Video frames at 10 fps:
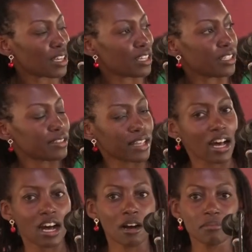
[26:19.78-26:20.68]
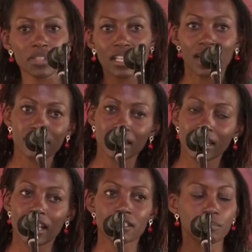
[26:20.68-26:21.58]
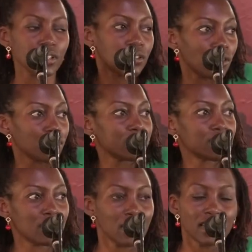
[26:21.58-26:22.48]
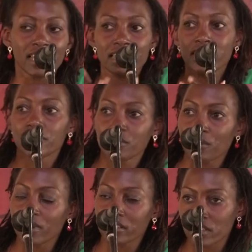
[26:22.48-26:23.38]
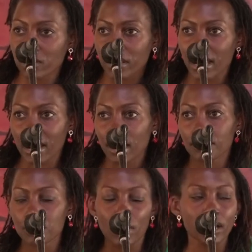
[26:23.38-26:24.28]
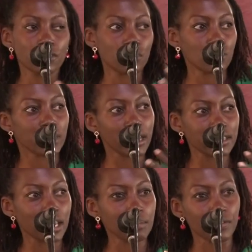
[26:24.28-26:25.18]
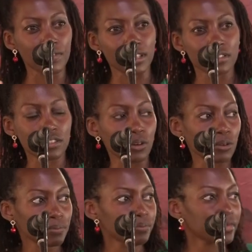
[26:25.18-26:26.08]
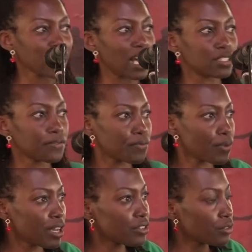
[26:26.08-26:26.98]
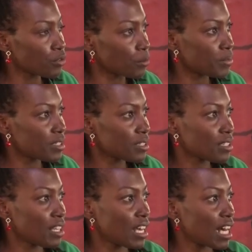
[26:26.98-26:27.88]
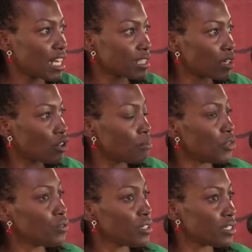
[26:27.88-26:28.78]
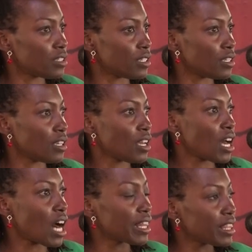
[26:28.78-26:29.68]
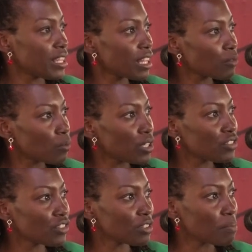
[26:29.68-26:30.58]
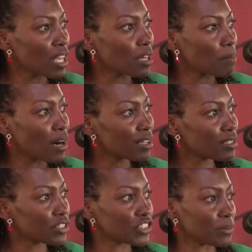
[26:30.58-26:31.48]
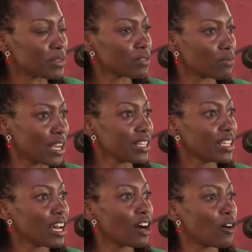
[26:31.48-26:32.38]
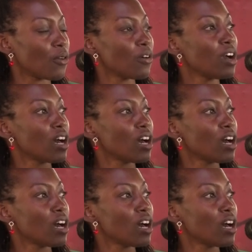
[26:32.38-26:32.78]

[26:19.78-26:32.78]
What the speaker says: an exam, cut a class because they needed to go and check on their loved one or that type of thing. So as friend groups, as a community, I think that we should make partnerships right now